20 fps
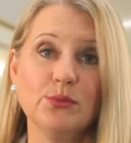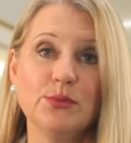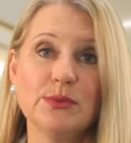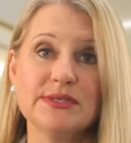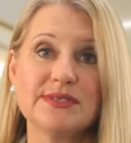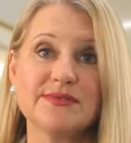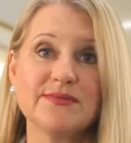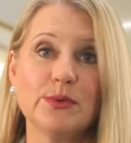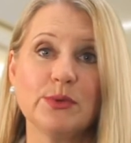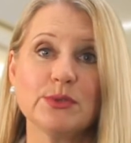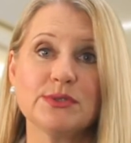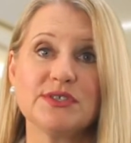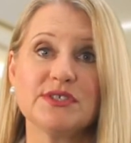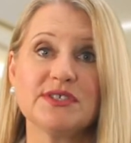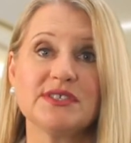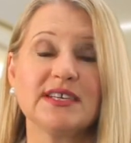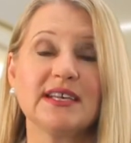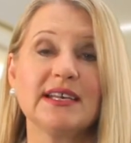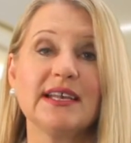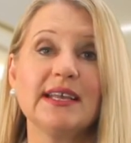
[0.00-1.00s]
was forced to
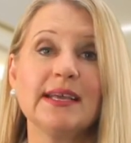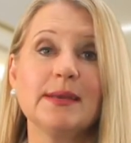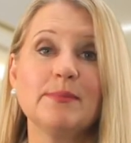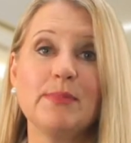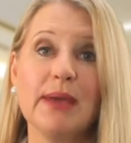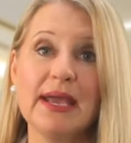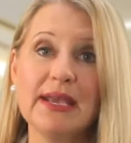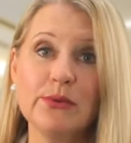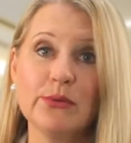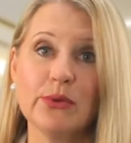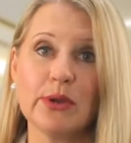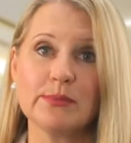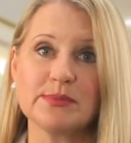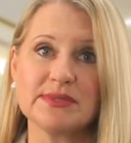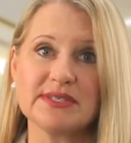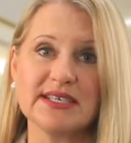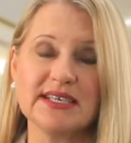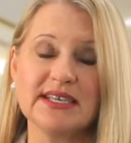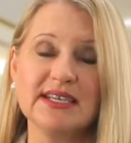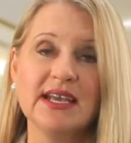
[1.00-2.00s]
declare
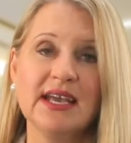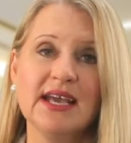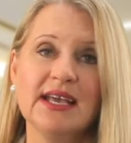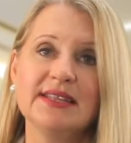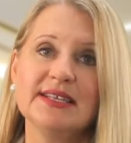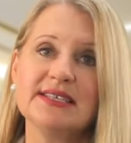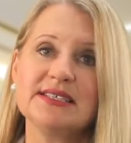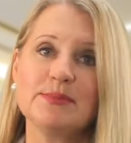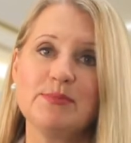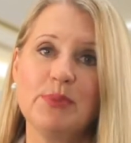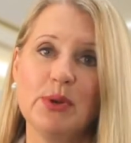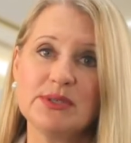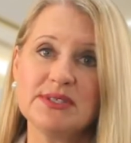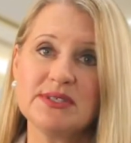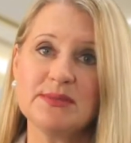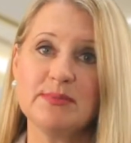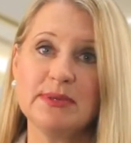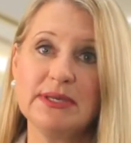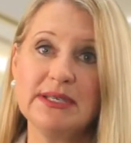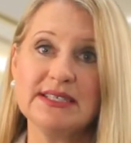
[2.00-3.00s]
bankruptcy, there's a
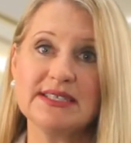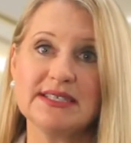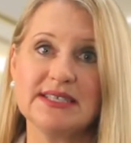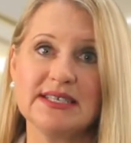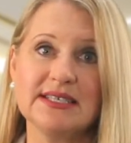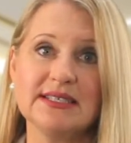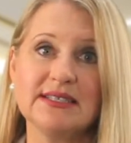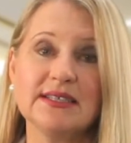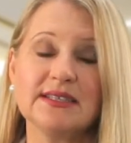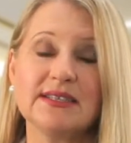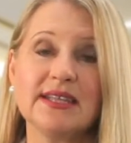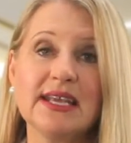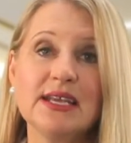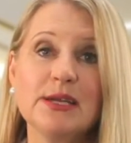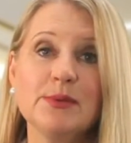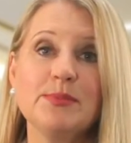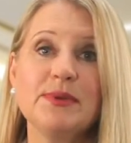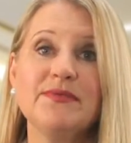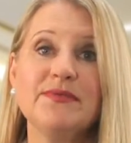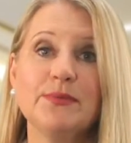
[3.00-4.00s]
possibility that they
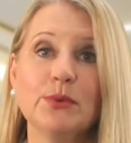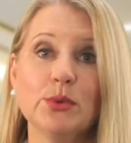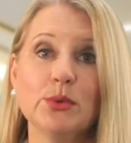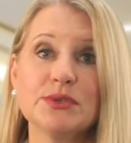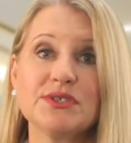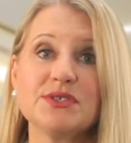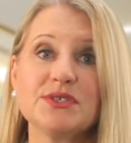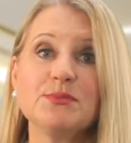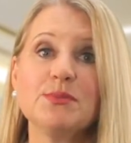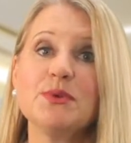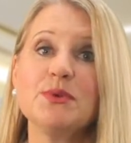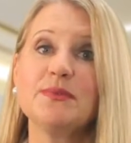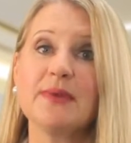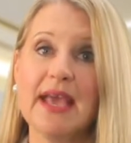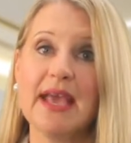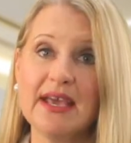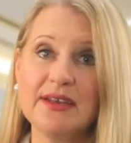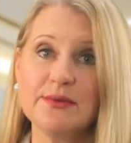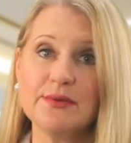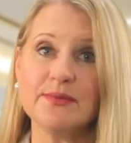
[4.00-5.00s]
could be forced to move
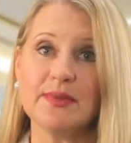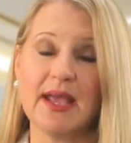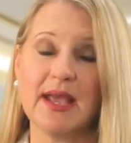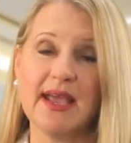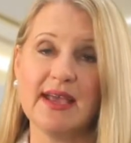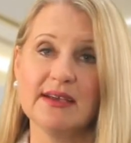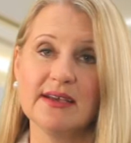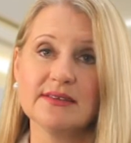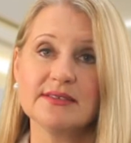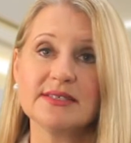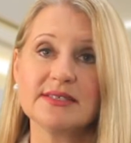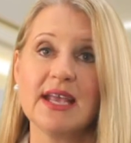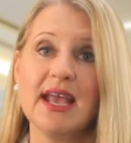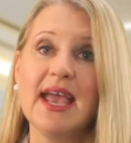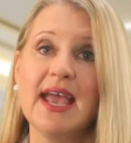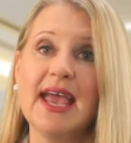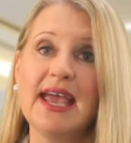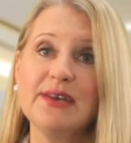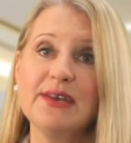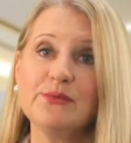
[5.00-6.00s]
out of the house
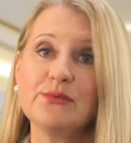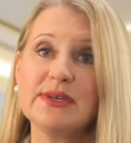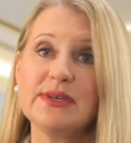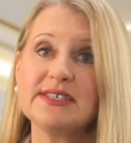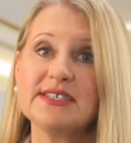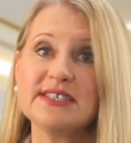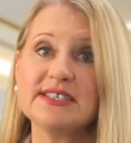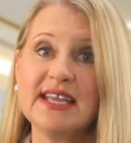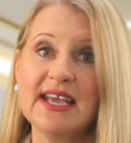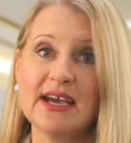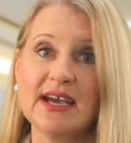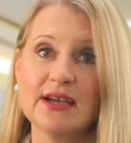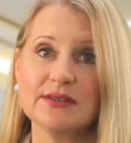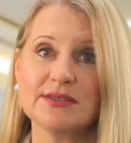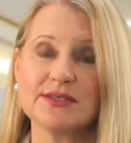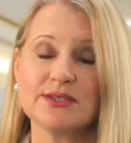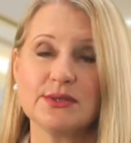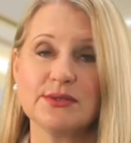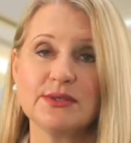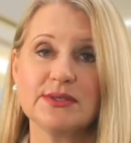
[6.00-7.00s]
and rent it out
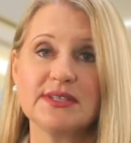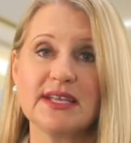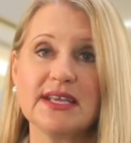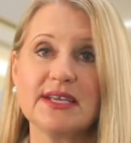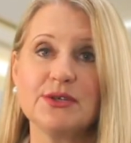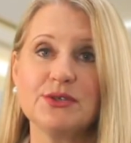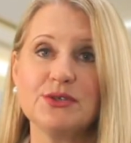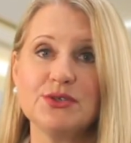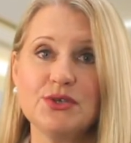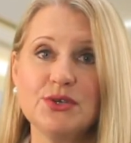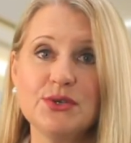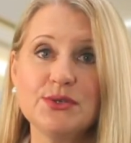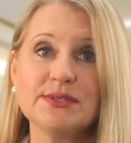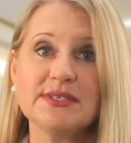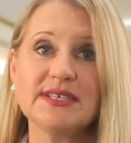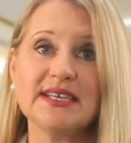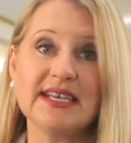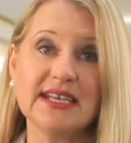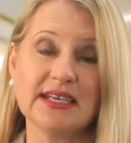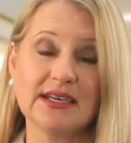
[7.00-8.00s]
so that they could use
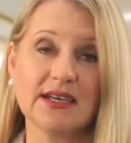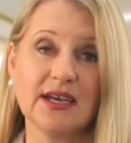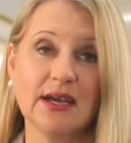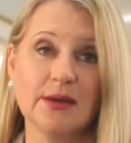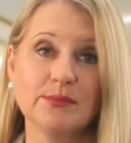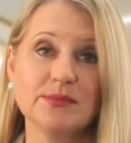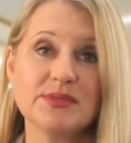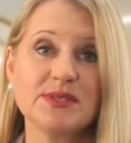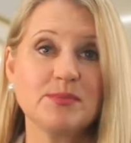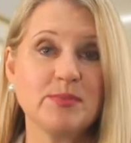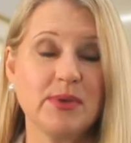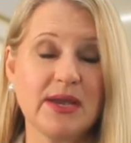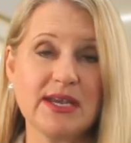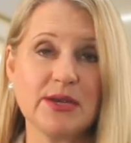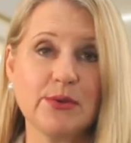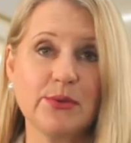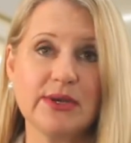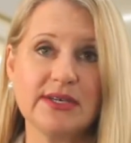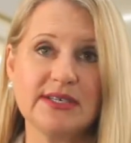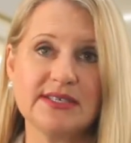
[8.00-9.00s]
the income to pay
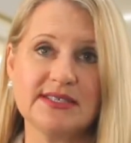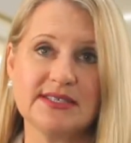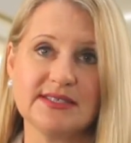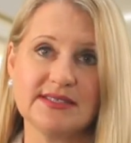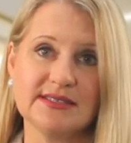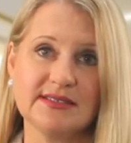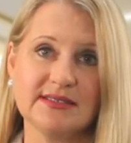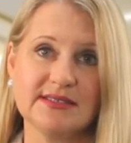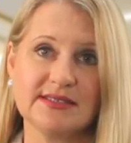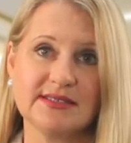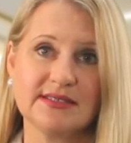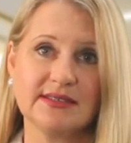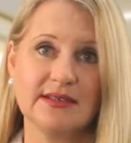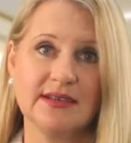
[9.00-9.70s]
creditors.